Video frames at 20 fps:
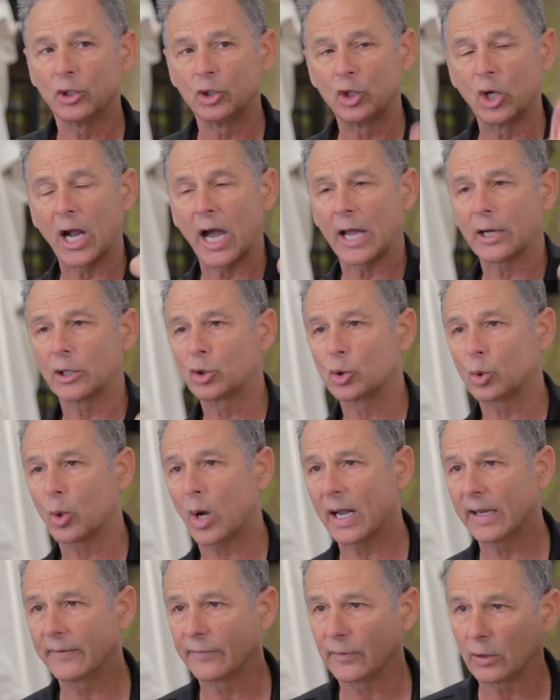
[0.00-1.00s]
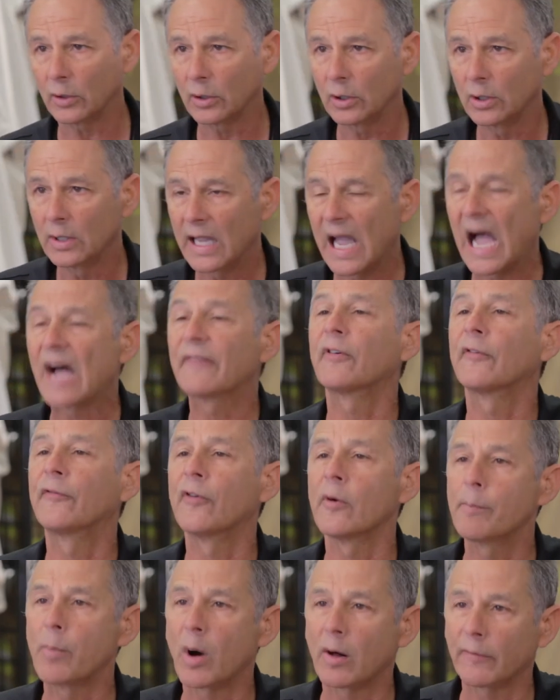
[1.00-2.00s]
You got a driver half a
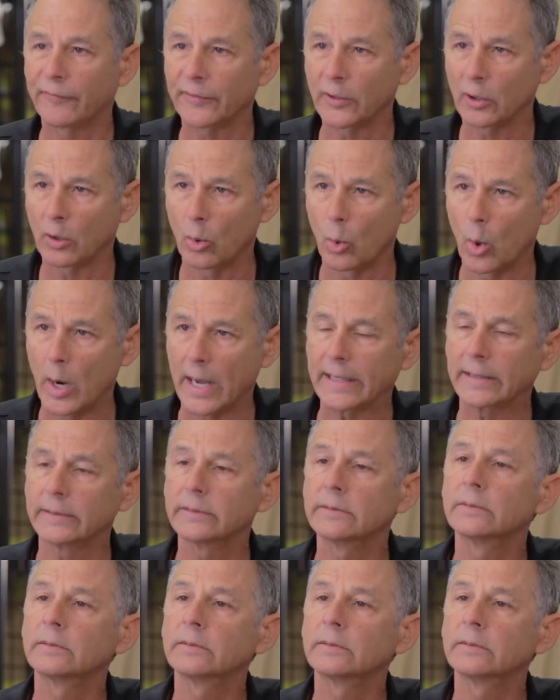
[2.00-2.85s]
football field away.